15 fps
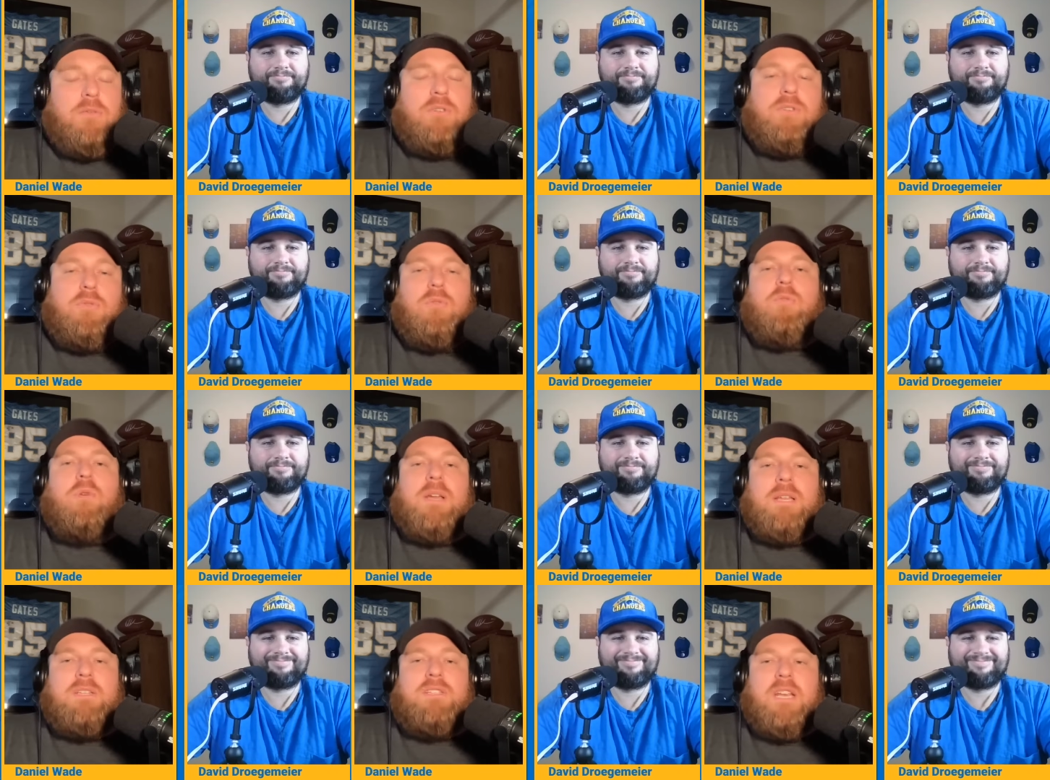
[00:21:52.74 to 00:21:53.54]
Speaker 1: to
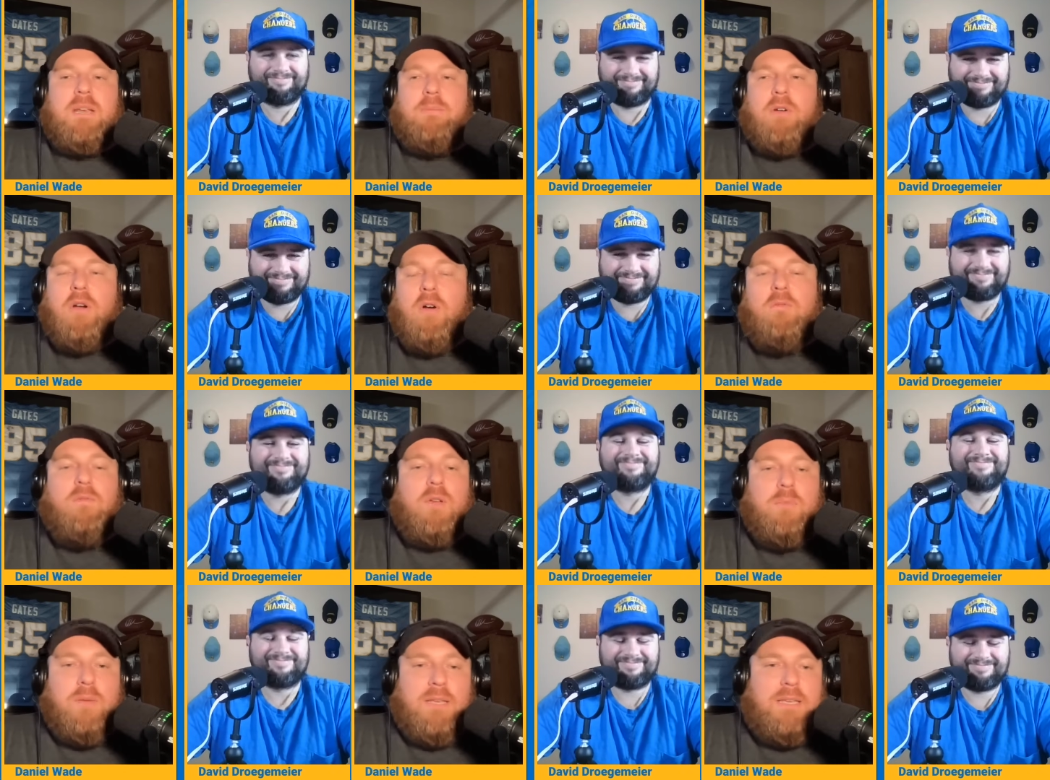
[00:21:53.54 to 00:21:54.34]
Quentin Jammer.
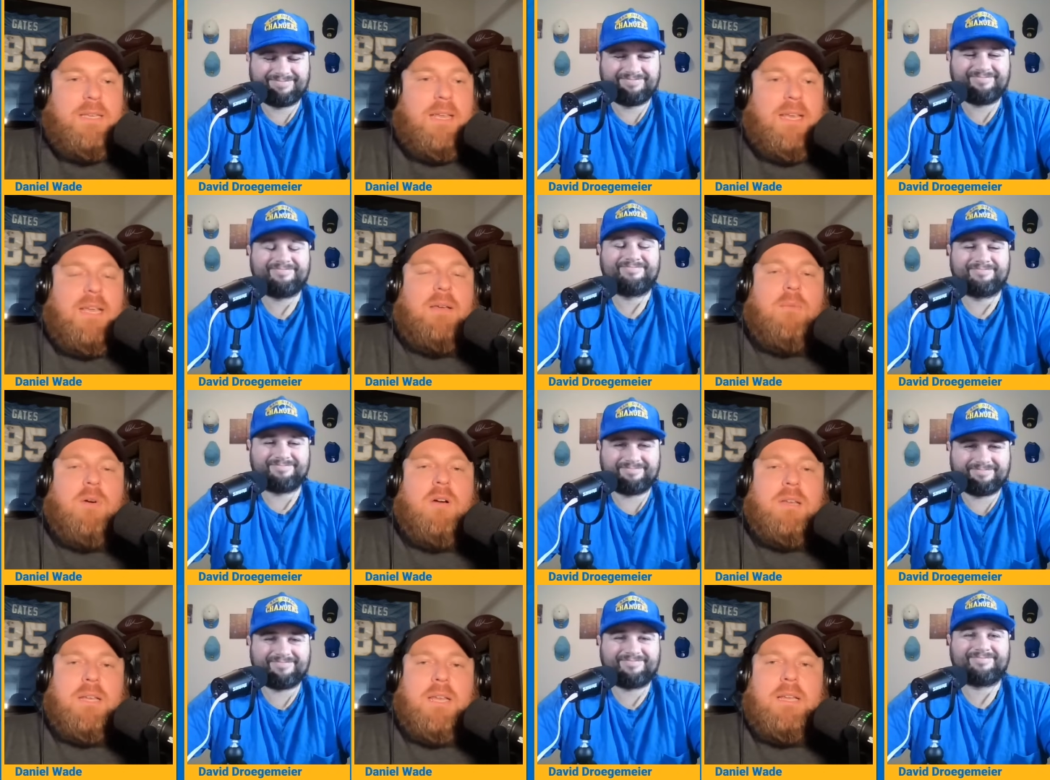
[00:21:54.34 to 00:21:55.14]
Hopefully, we can get him
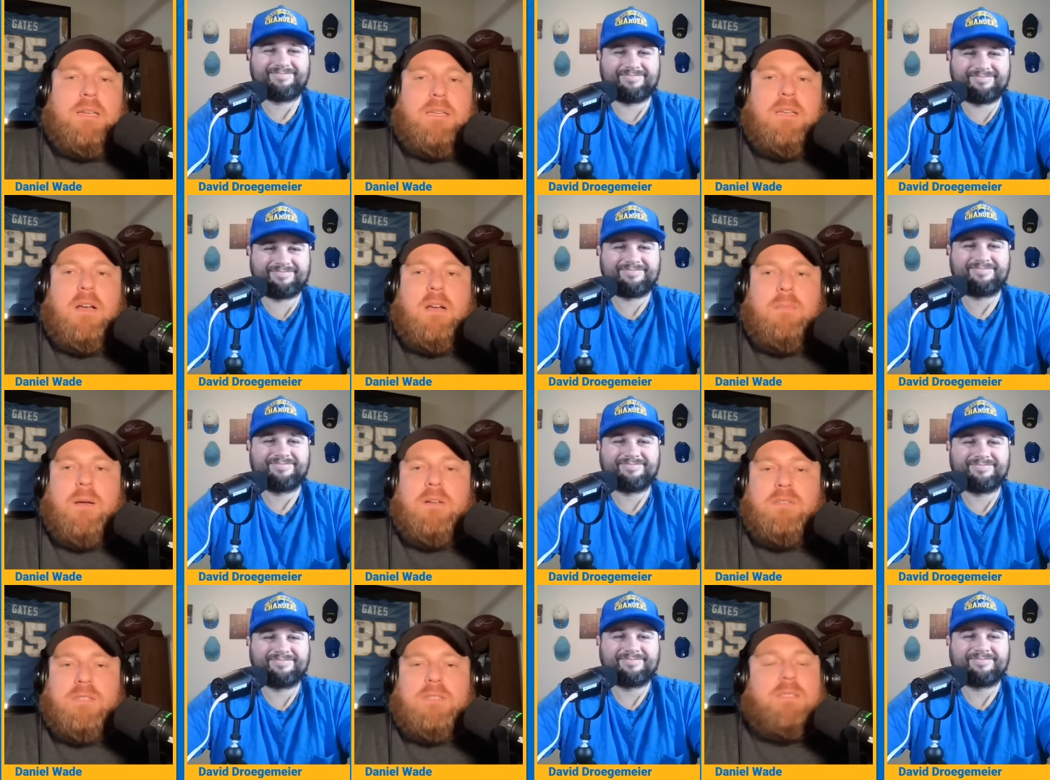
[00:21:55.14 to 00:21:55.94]
on again to talk
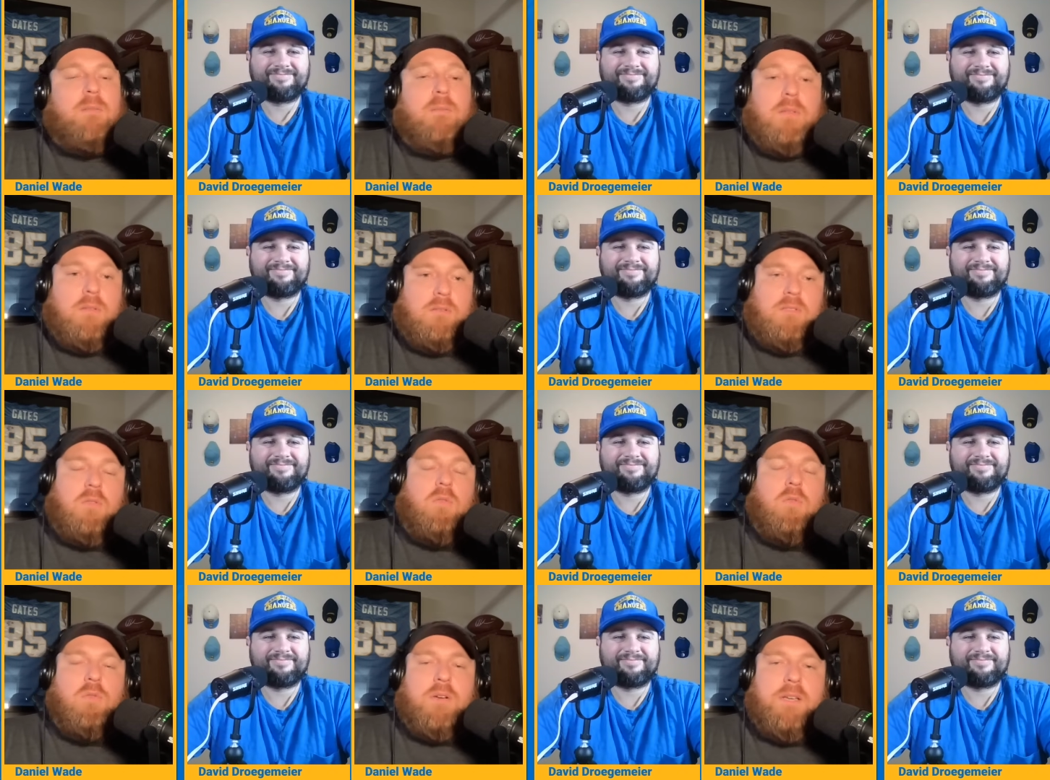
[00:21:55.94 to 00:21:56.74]
about just some of those
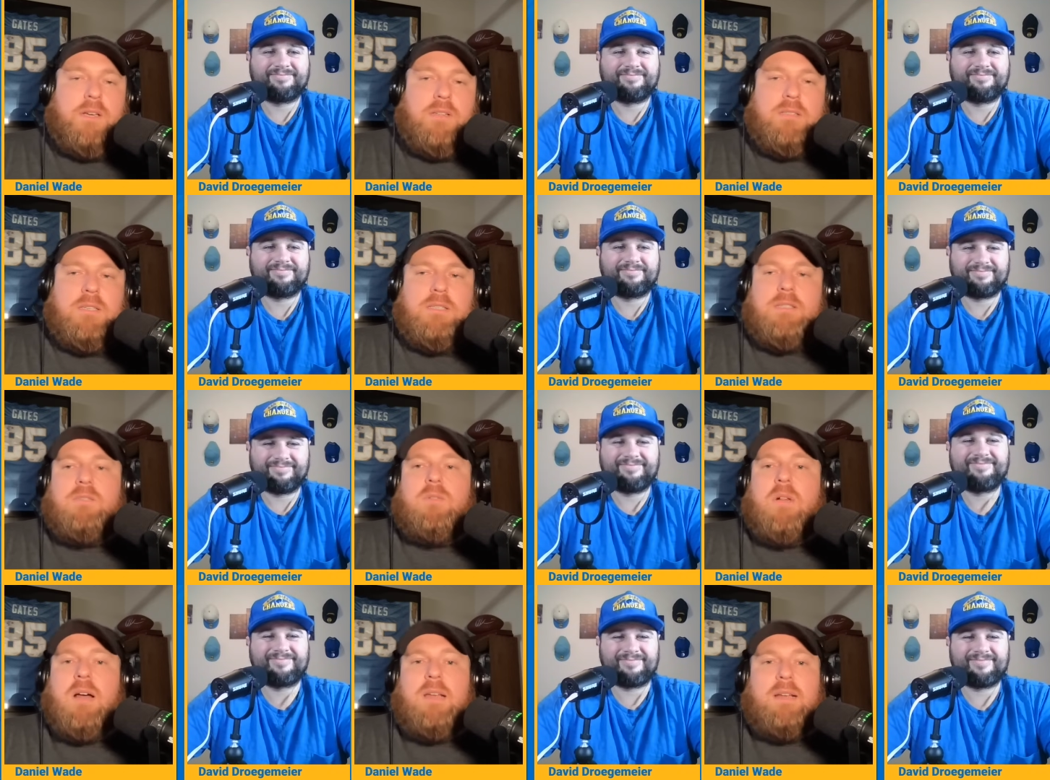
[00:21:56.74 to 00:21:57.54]
glory years because there's
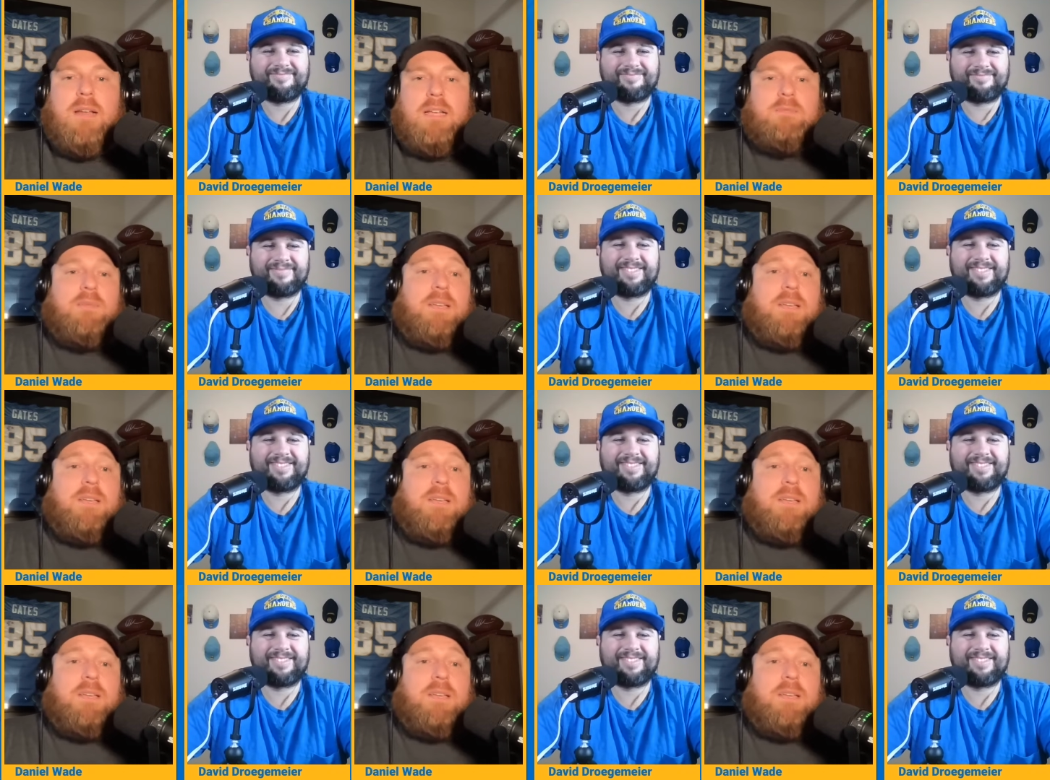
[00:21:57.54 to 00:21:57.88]
a lot of guys.